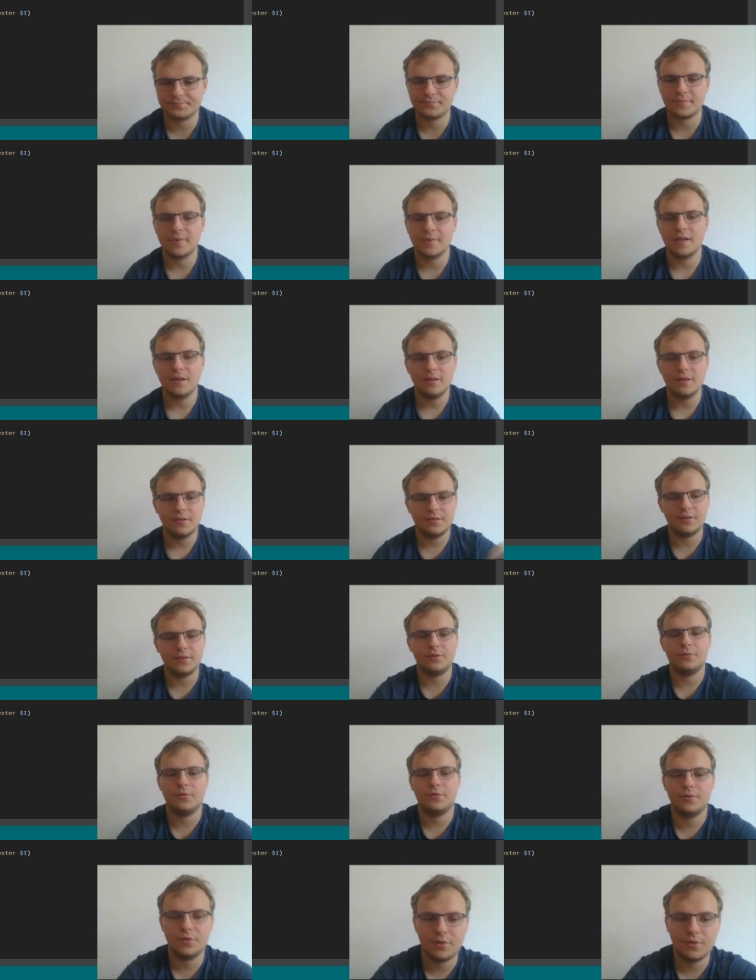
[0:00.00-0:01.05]
So
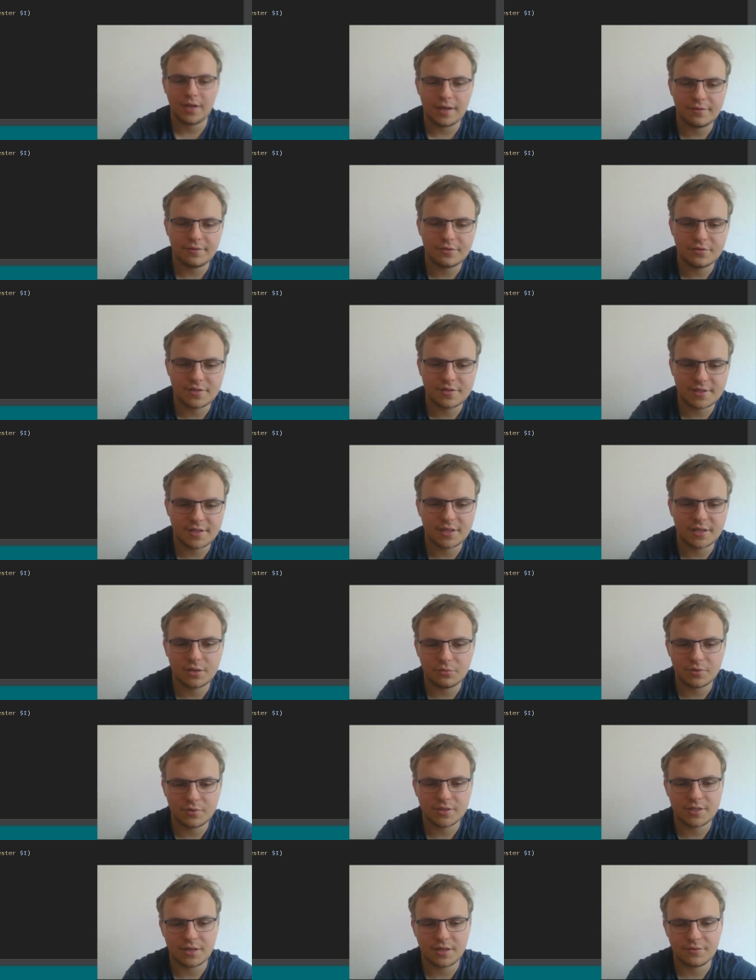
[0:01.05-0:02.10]
you have to stick with
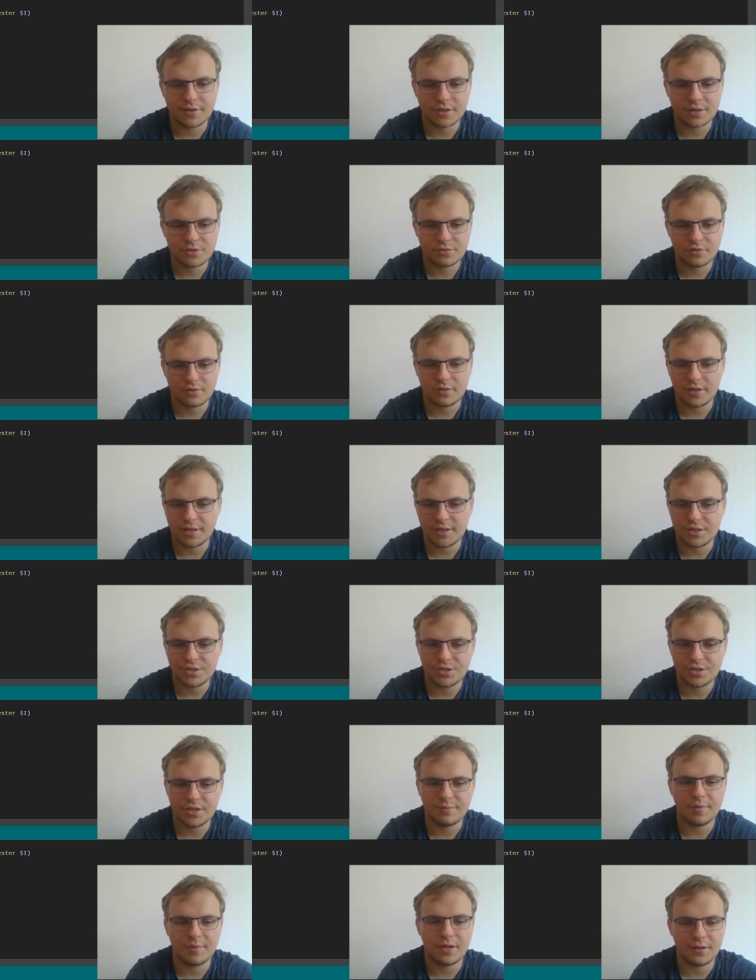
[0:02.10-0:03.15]
how the actual
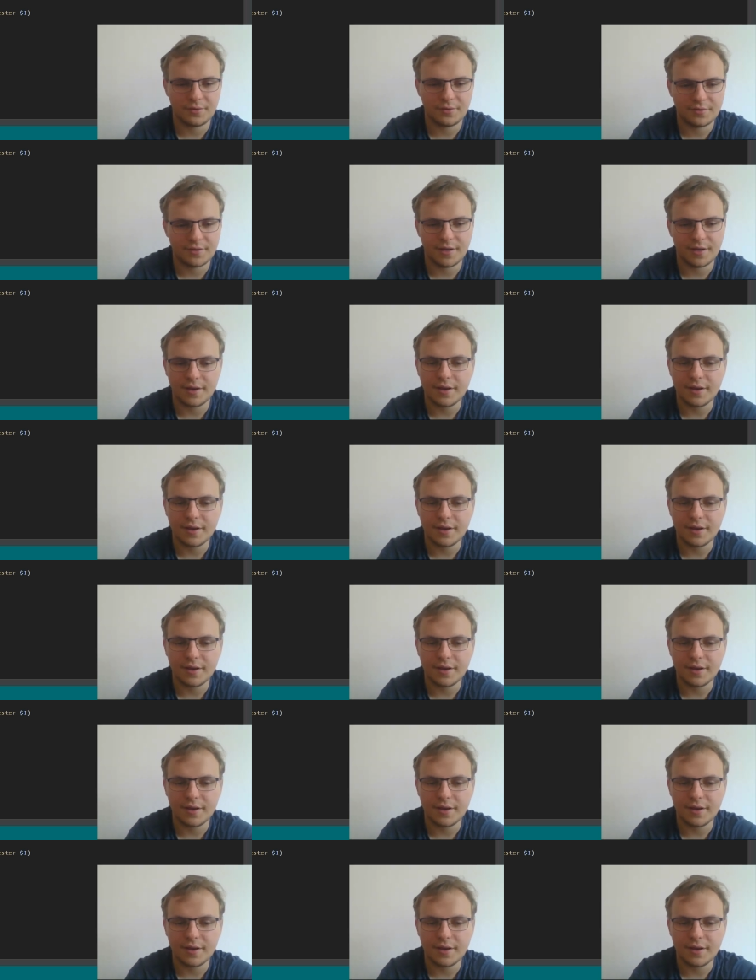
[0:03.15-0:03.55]
HTML looks like.